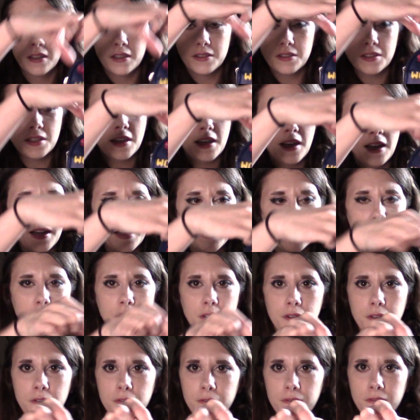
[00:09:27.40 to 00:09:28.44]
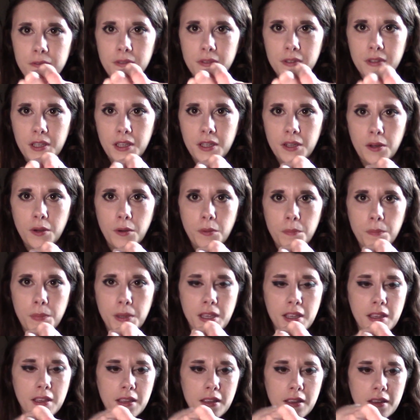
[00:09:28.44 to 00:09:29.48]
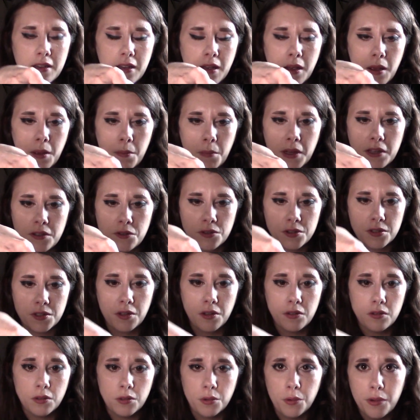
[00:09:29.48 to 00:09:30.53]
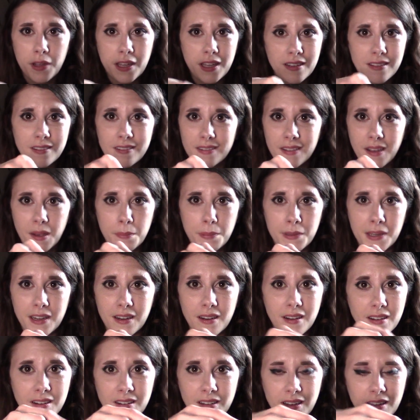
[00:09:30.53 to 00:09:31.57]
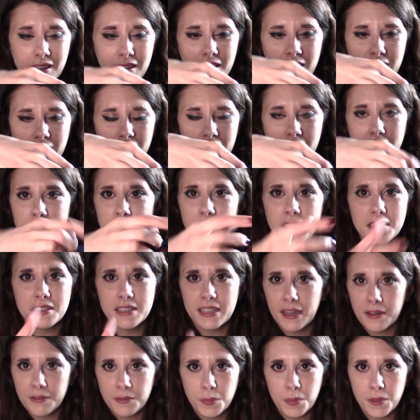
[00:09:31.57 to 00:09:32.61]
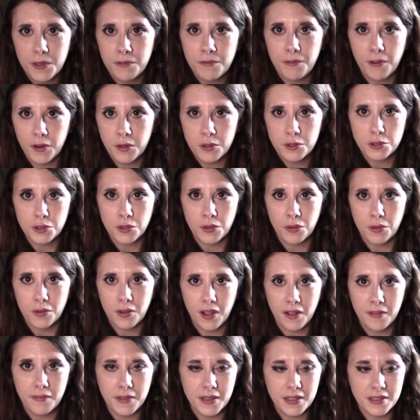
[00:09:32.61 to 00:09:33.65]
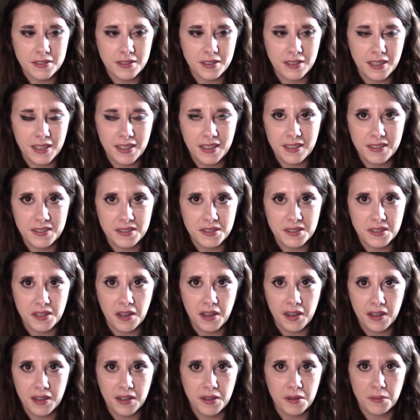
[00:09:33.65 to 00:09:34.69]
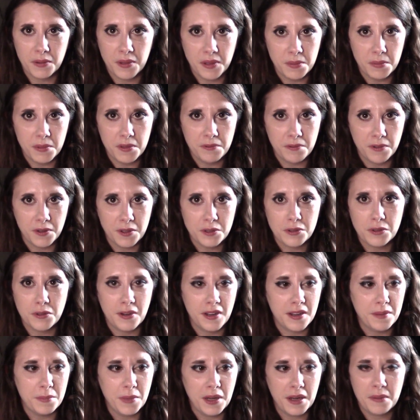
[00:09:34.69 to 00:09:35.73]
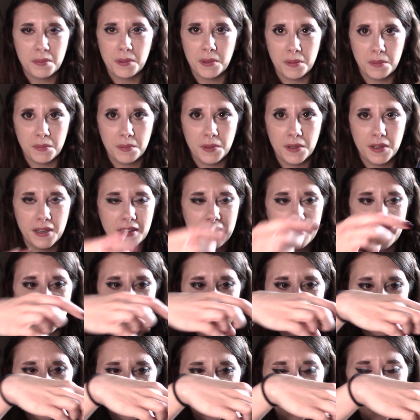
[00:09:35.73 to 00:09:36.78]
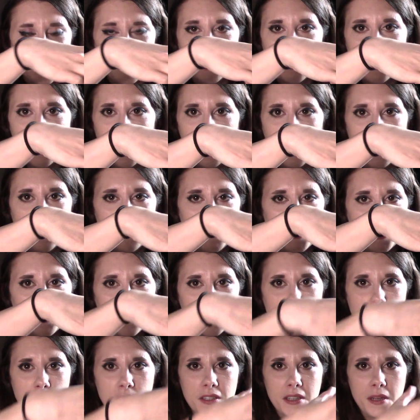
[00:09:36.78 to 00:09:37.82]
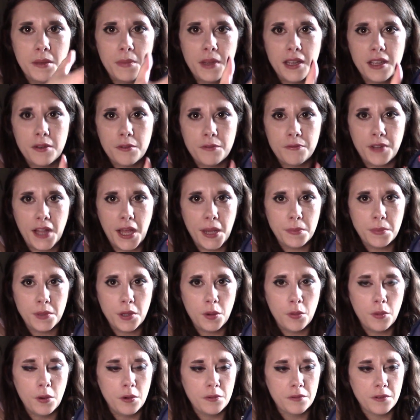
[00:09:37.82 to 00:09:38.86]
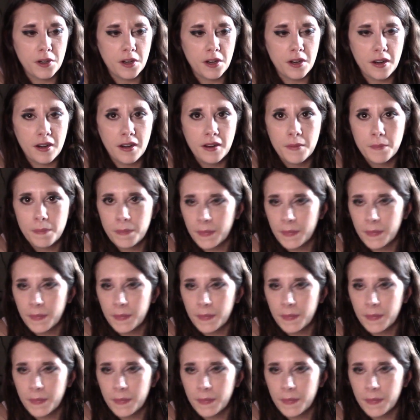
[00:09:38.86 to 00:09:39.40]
to kind of, you know, I might just glue it up here because it doesn't have to be functional, obviously. It's not gonna really be functional. I'm not gonna be able to put anything in this. But we're just gonna make a flap go over.